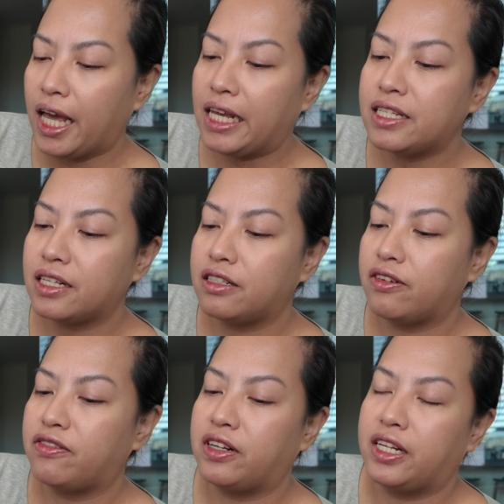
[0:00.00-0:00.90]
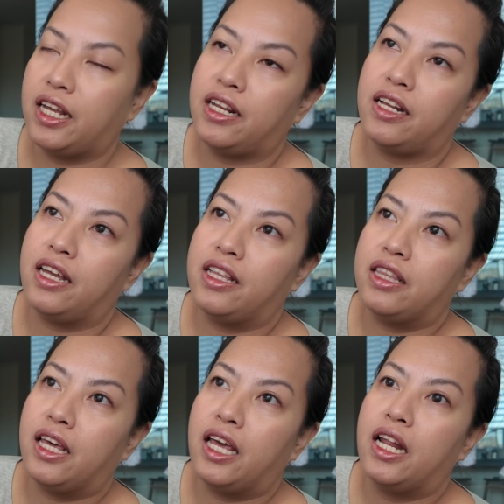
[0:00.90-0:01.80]
as a different edit,
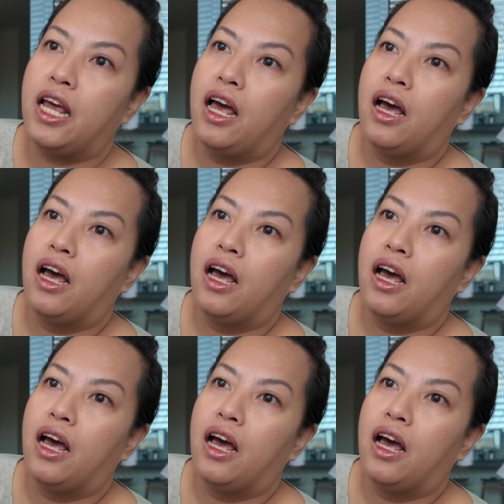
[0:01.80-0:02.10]
and then